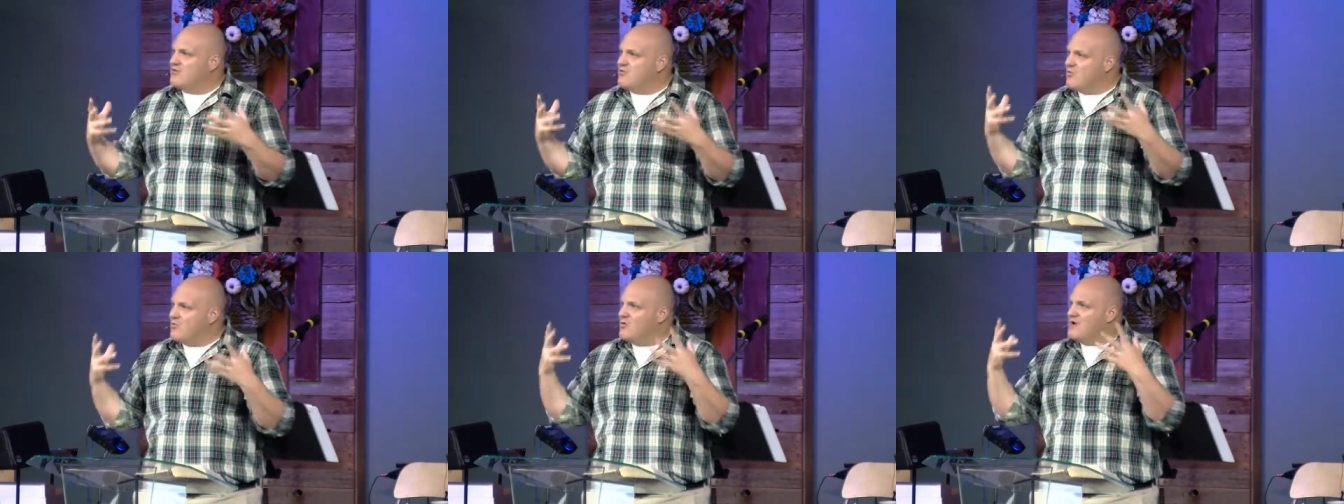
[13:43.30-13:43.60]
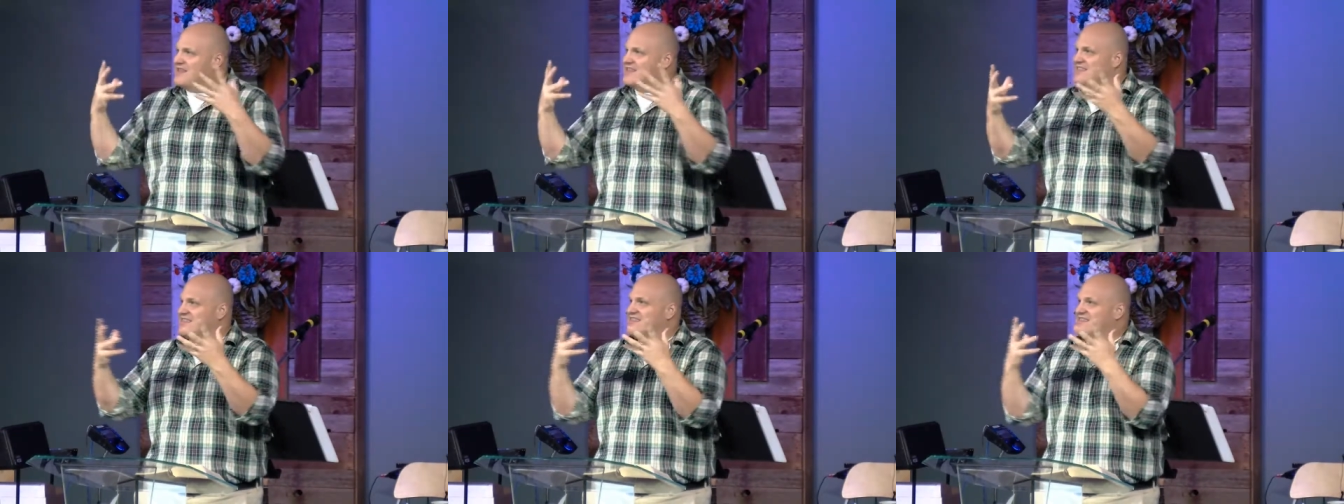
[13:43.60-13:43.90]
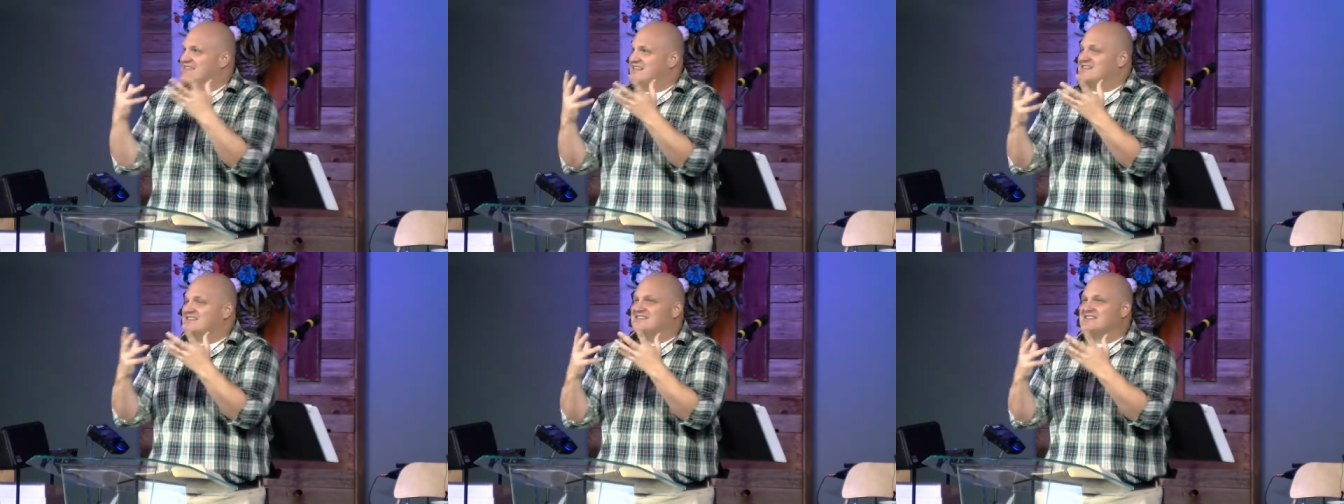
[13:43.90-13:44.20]
with
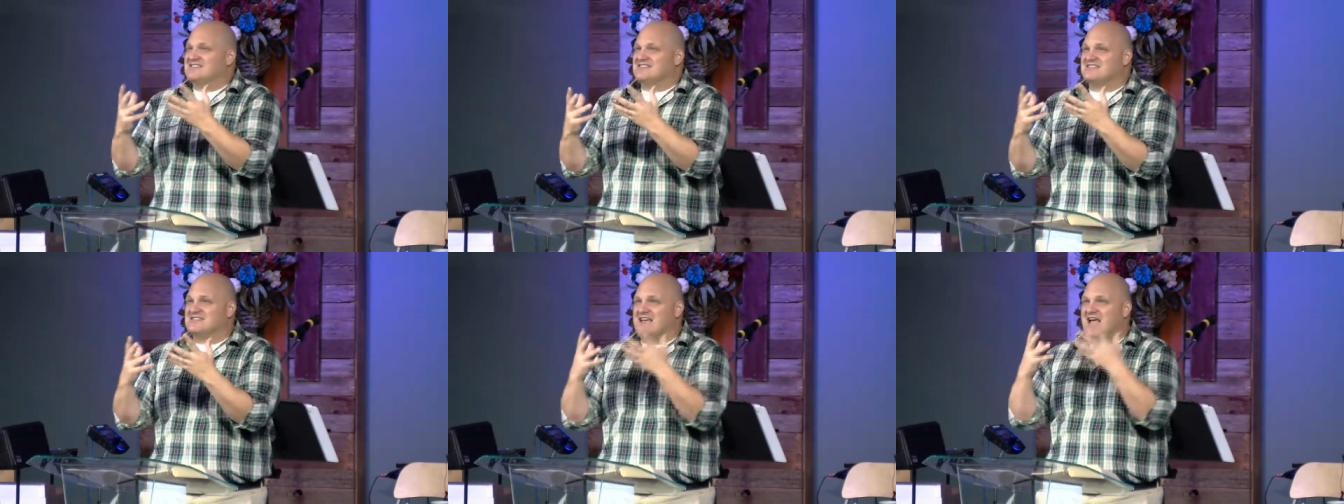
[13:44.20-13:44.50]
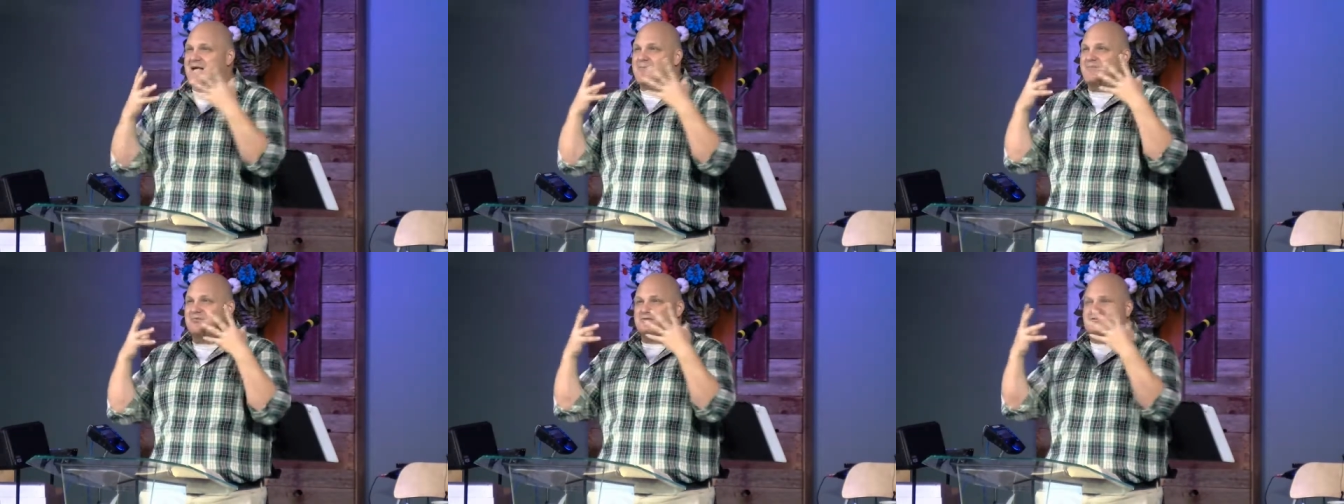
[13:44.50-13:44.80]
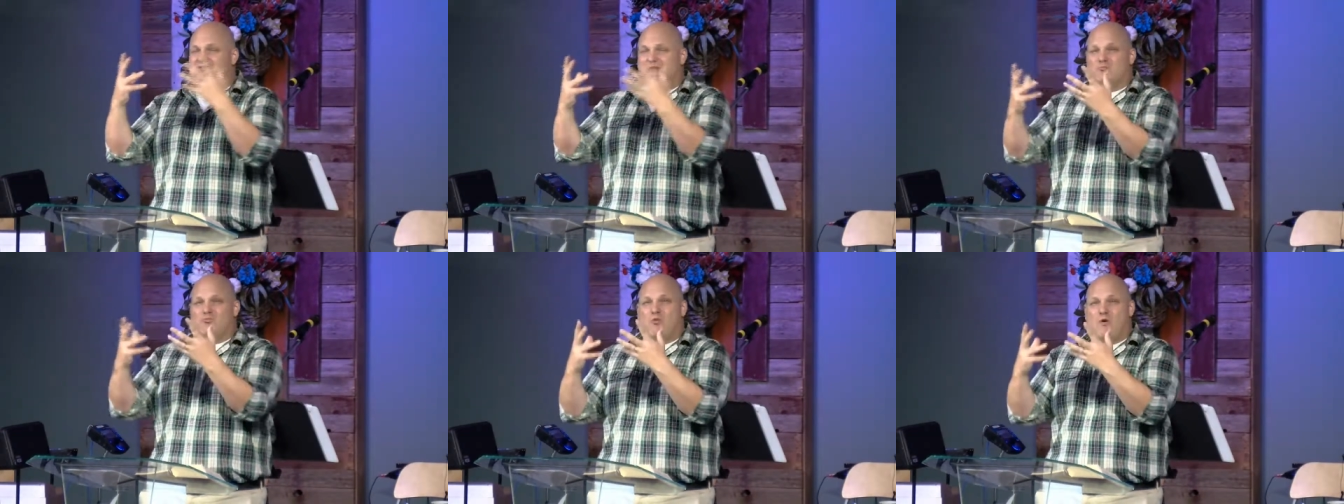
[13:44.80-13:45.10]
these disciples
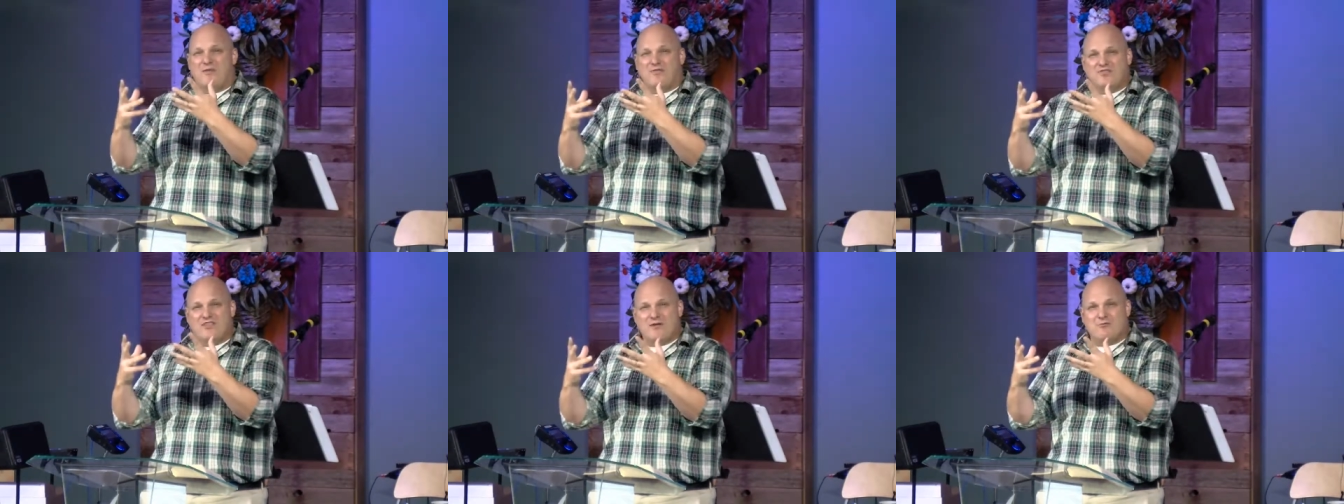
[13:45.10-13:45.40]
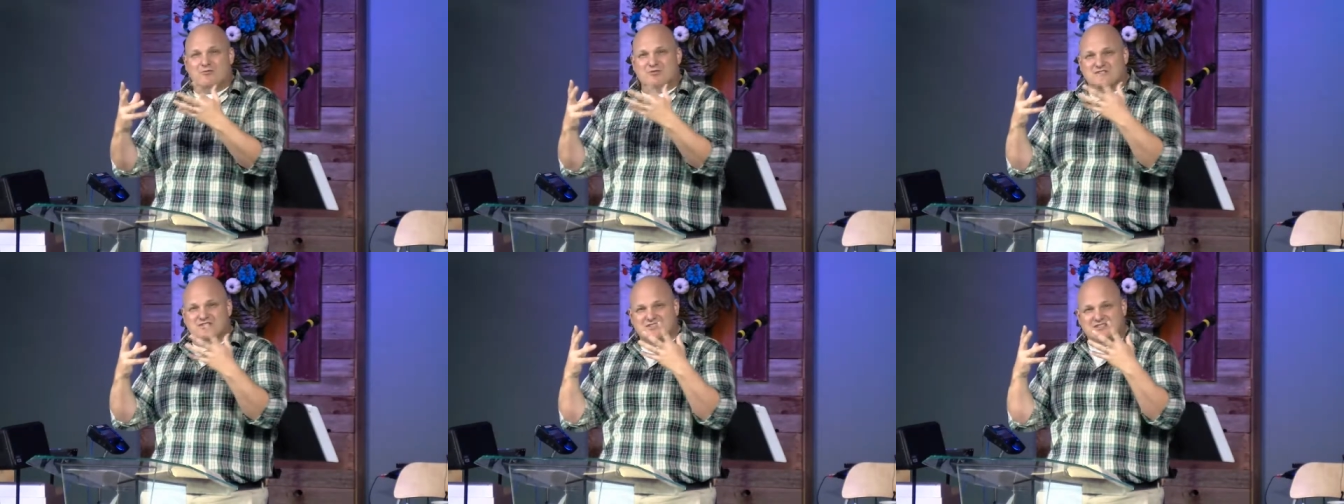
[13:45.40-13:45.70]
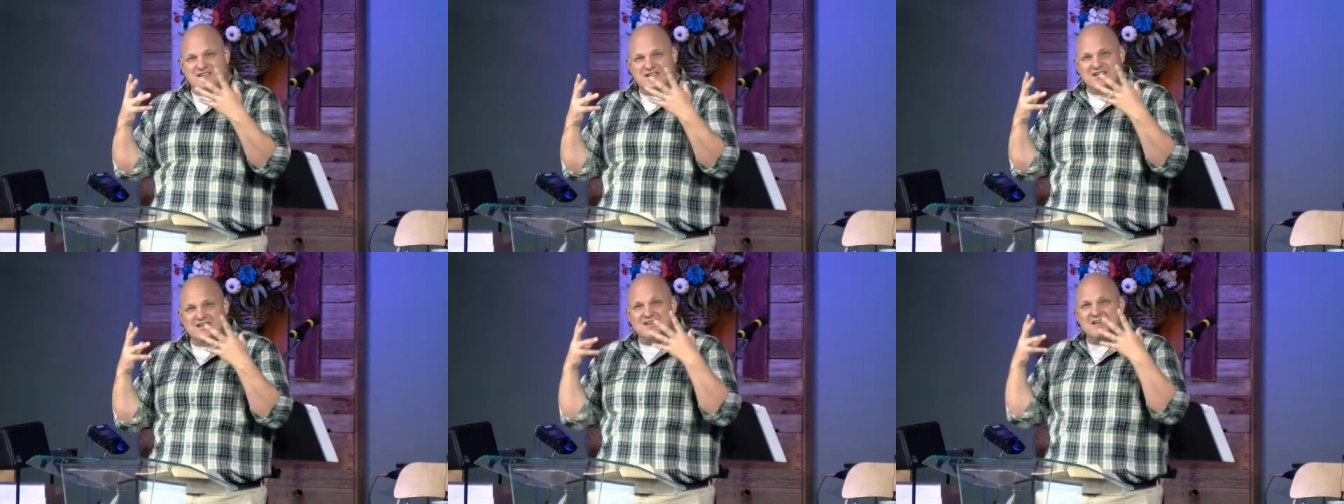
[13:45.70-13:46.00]
and what they were
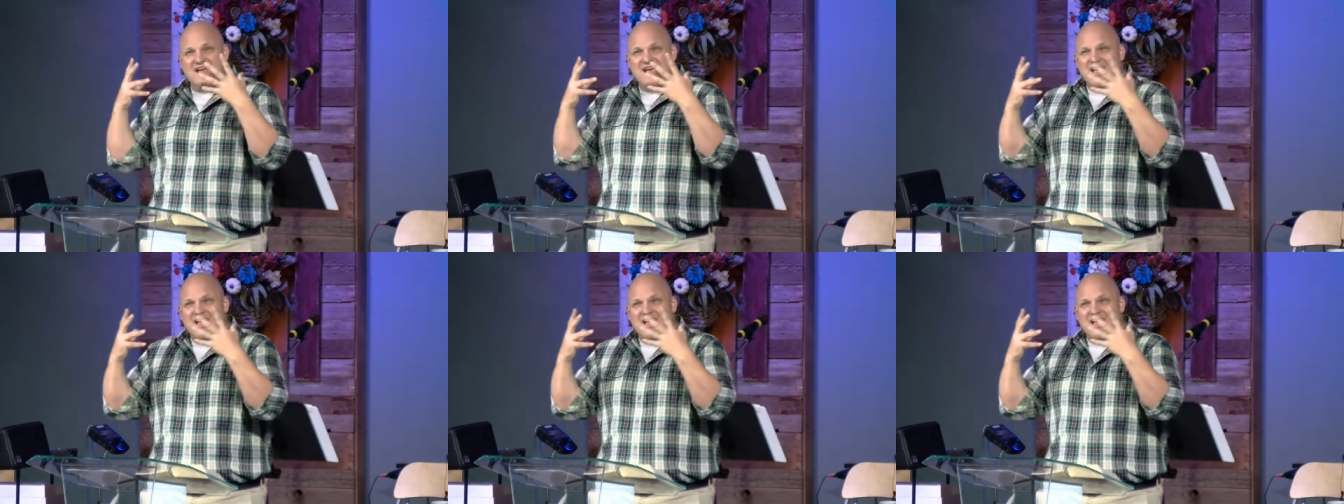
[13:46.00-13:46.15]
seeing,